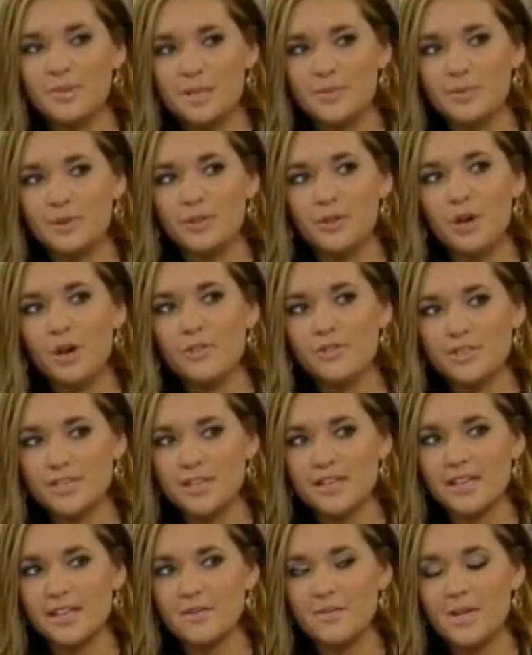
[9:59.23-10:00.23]
people and the
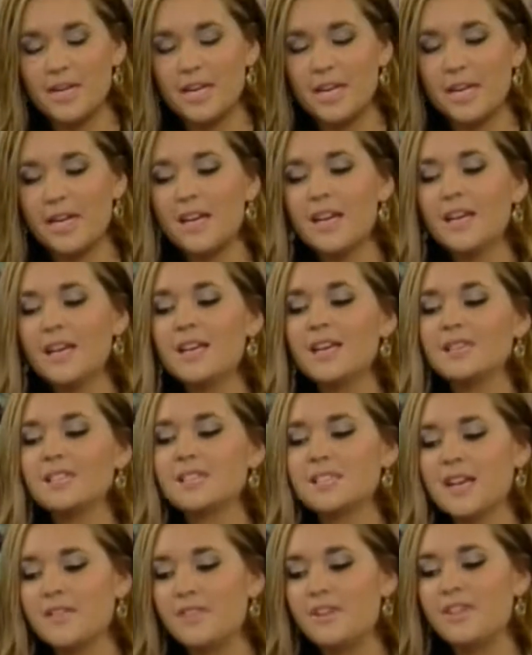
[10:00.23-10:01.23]
Oversight Committee
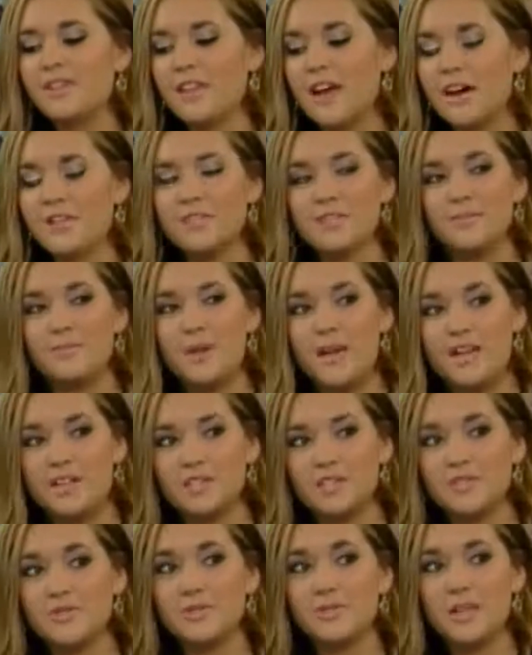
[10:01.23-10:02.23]
7,000
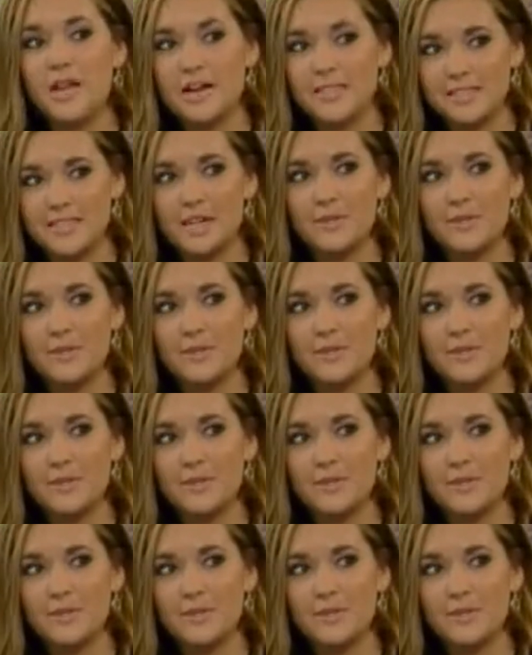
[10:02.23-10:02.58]
pages of blacked